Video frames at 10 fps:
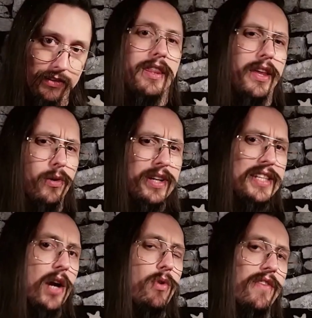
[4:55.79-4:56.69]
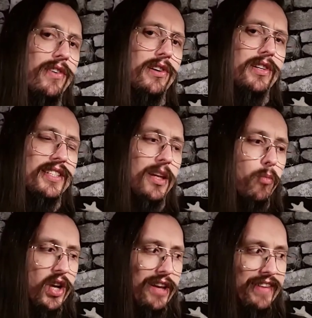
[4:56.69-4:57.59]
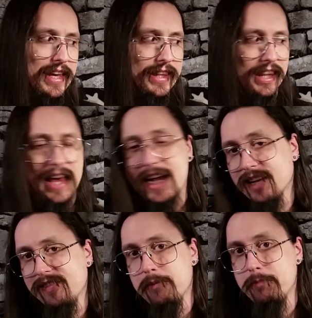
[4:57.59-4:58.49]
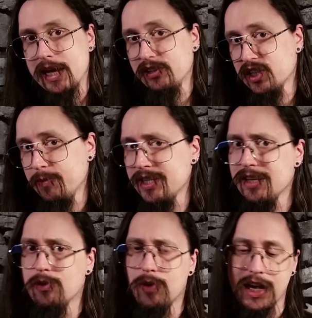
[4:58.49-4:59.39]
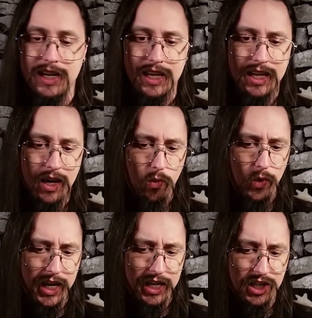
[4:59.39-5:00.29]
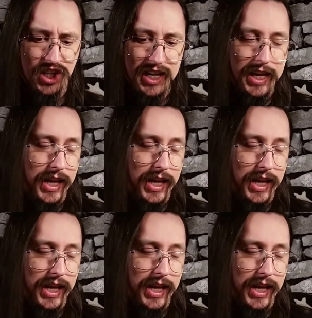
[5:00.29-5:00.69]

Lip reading: There is, however, somewhat of a lack of embellishment in the writing, which